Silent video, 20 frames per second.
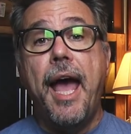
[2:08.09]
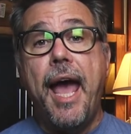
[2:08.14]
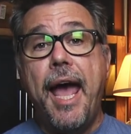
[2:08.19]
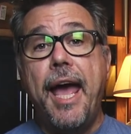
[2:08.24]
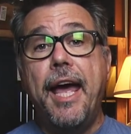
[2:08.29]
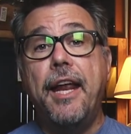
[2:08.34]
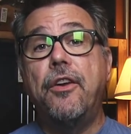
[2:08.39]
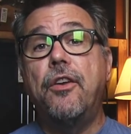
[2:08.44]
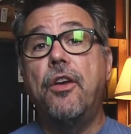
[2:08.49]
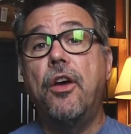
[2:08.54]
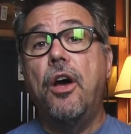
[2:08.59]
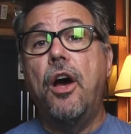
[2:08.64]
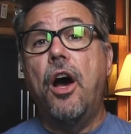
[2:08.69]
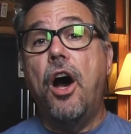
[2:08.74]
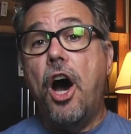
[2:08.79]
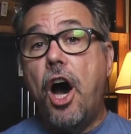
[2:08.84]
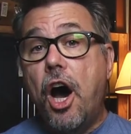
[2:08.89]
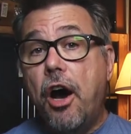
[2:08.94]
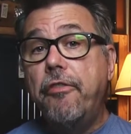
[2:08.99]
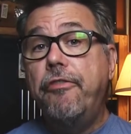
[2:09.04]
and
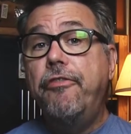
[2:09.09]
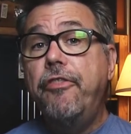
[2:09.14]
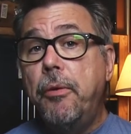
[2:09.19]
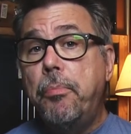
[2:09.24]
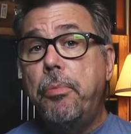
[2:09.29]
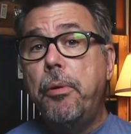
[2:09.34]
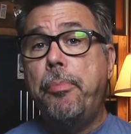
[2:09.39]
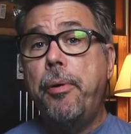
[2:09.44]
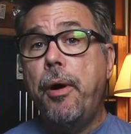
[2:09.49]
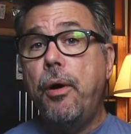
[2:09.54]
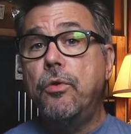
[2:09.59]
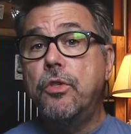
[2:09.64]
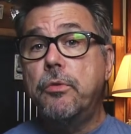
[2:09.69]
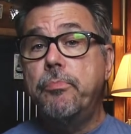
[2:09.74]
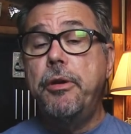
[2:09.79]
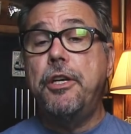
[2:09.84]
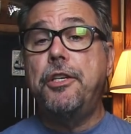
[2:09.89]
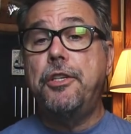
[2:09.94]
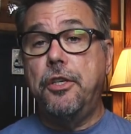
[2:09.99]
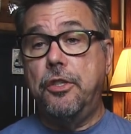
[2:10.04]
of the proposed
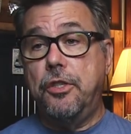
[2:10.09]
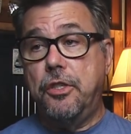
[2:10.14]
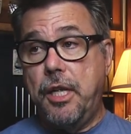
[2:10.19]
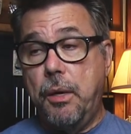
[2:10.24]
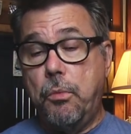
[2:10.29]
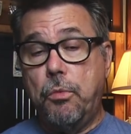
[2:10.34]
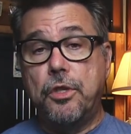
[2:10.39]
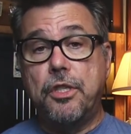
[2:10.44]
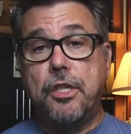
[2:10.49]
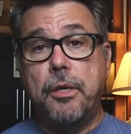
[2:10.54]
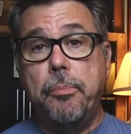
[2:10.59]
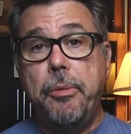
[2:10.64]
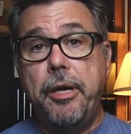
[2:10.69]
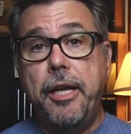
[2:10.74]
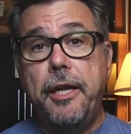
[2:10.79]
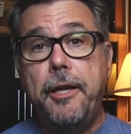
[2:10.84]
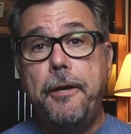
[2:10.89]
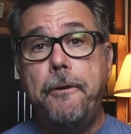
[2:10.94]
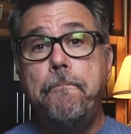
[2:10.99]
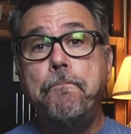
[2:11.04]
missions that were
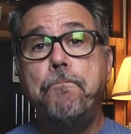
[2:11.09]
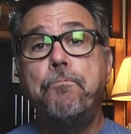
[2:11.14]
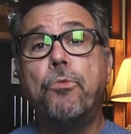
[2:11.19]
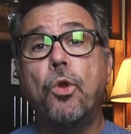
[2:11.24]
submitted,